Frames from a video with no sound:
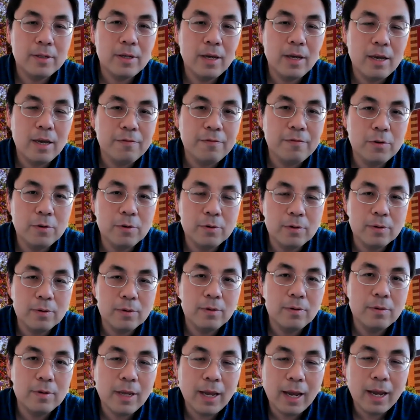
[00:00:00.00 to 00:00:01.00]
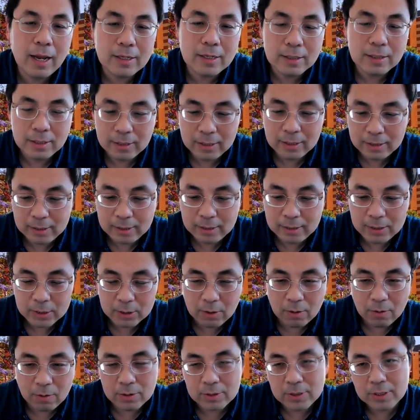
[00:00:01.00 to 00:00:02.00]
If you look at the
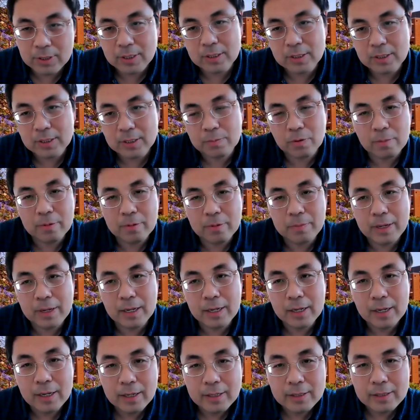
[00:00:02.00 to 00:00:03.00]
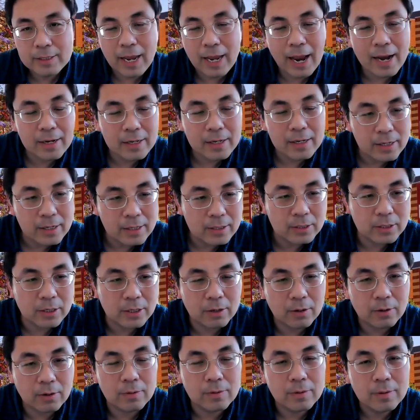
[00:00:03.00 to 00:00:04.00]
discourses probably 10 years
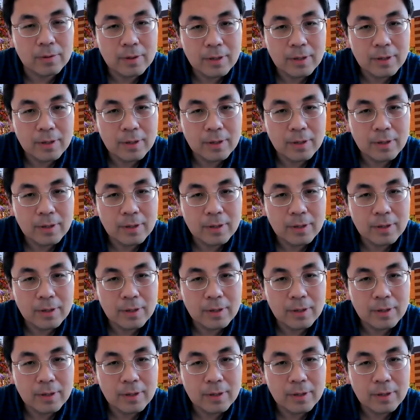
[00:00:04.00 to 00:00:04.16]
ago